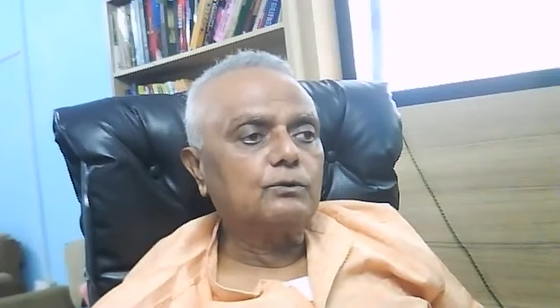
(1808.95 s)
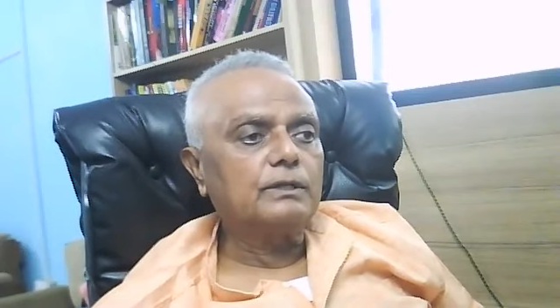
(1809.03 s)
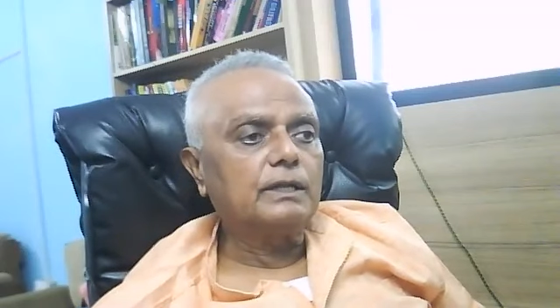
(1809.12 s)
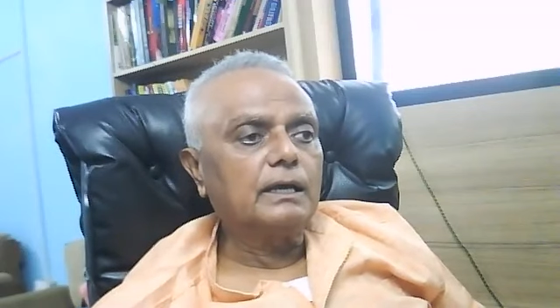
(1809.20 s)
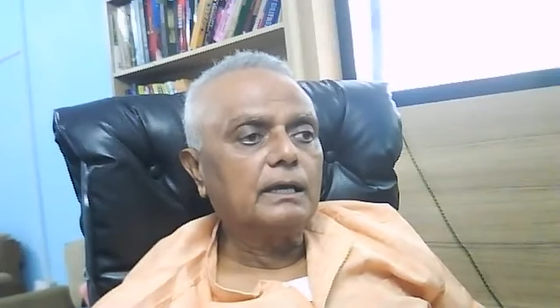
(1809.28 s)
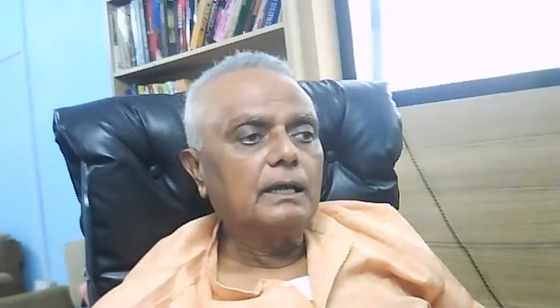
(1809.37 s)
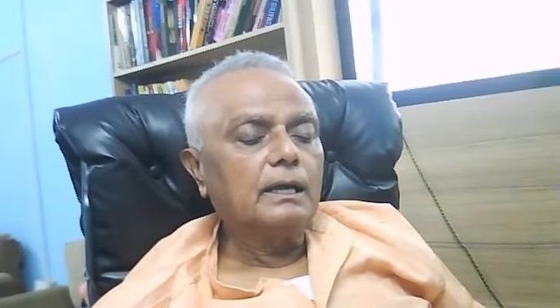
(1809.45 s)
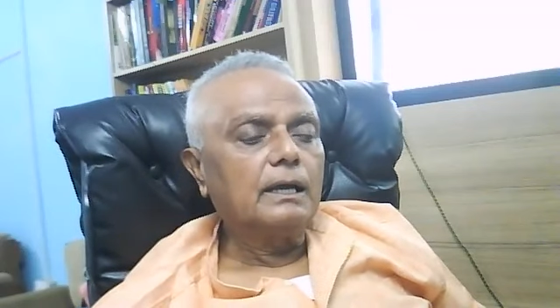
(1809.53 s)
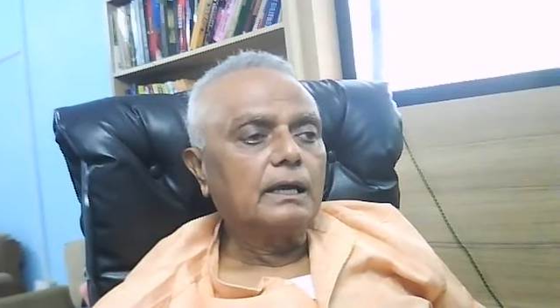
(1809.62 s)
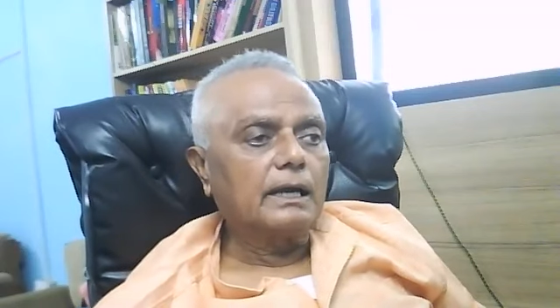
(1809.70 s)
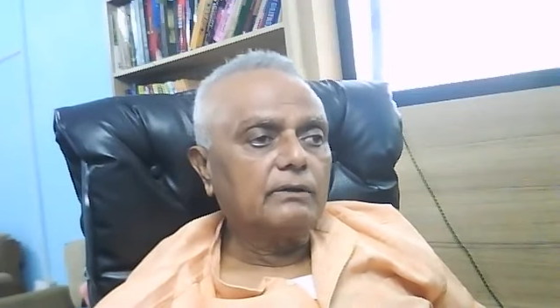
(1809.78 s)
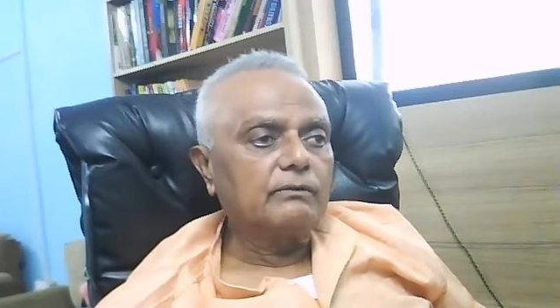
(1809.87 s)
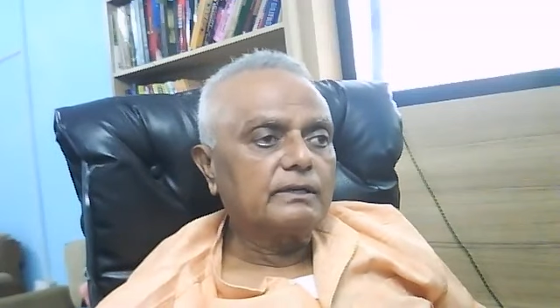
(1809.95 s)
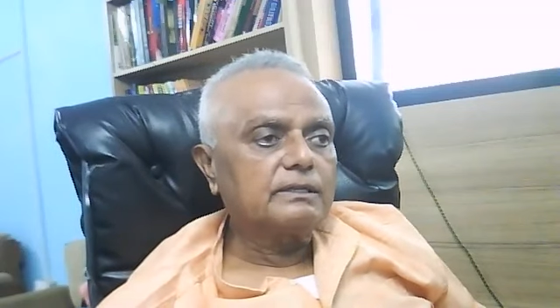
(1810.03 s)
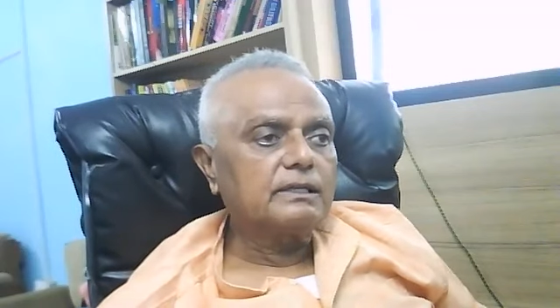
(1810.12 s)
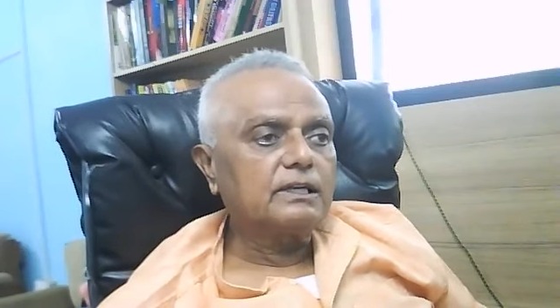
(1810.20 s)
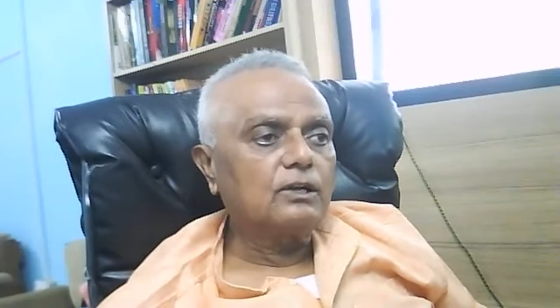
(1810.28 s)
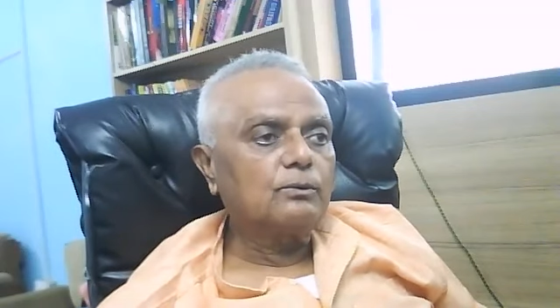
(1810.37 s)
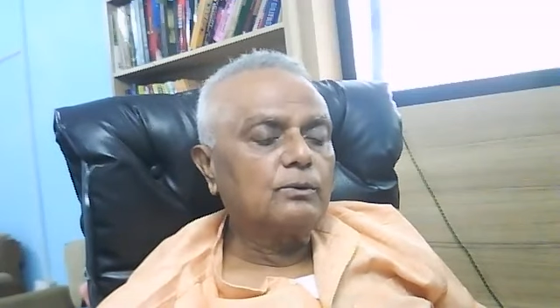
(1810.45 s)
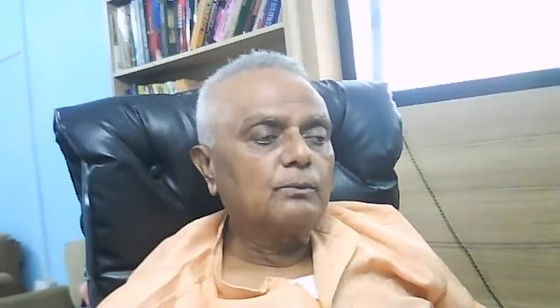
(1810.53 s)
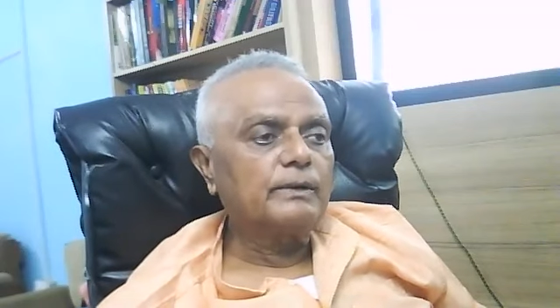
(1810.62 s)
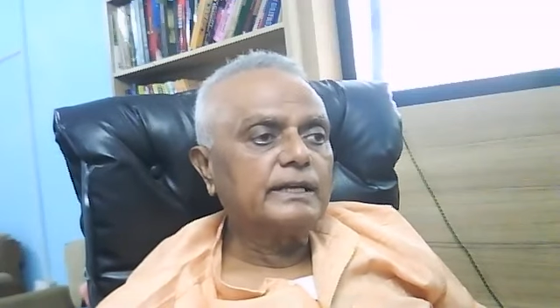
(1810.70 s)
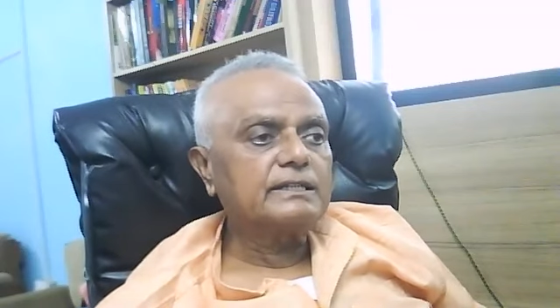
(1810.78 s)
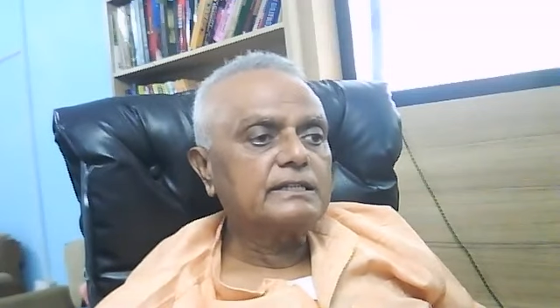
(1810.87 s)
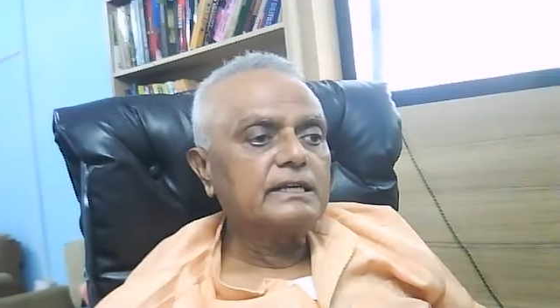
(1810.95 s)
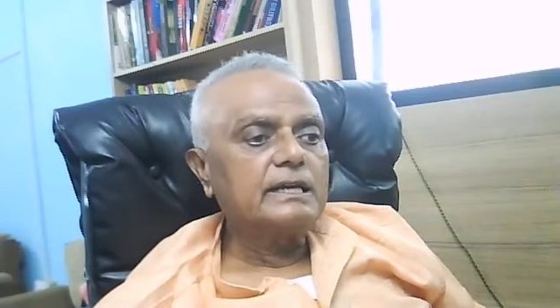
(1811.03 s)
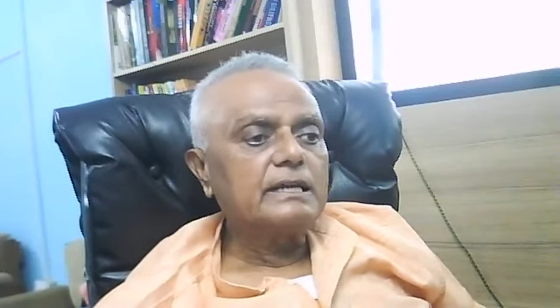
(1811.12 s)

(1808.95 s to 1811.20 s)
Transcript: to the conversion of rubrics,